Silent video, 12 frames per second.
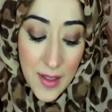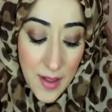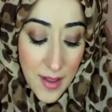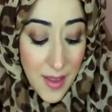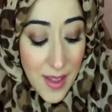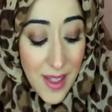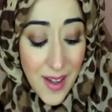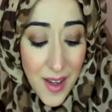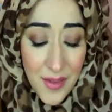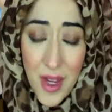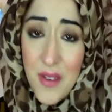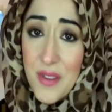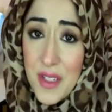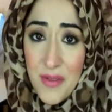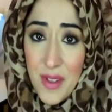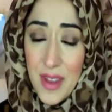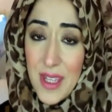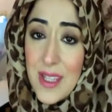And I think I've covered
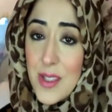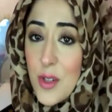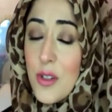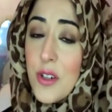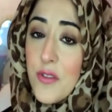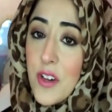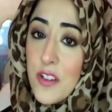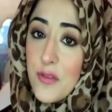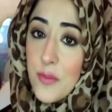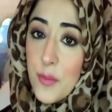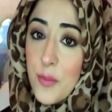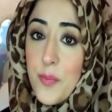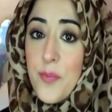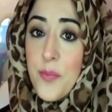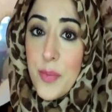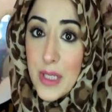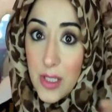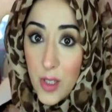everything. Sorry if I've
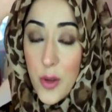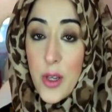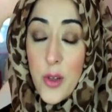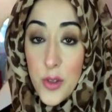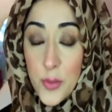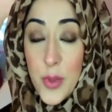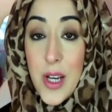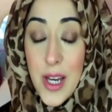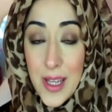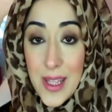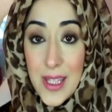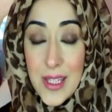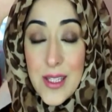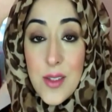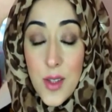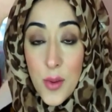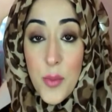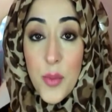been going on, but I think
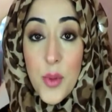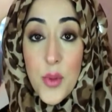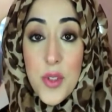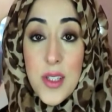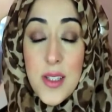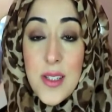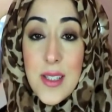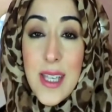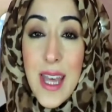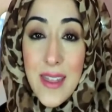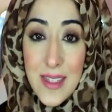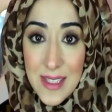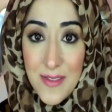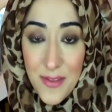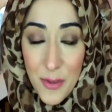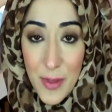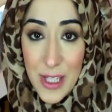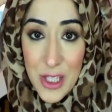it's so important to get this
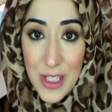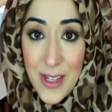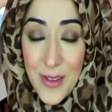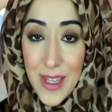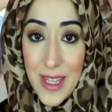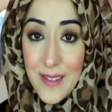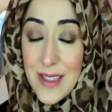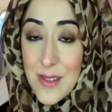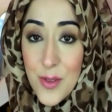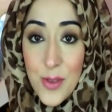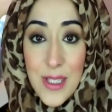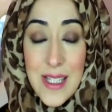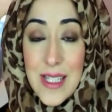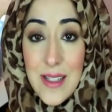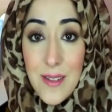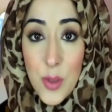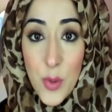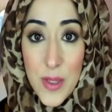information out there. It's not
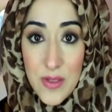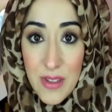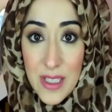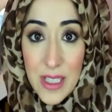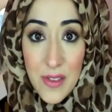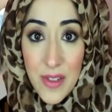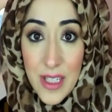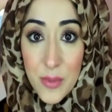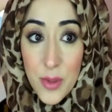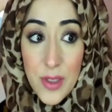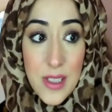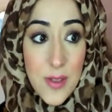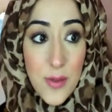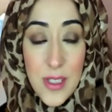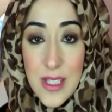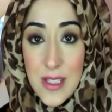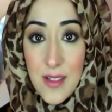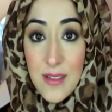necessarily always readily available. It's
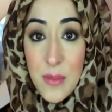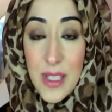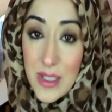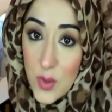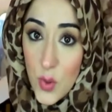not necessarily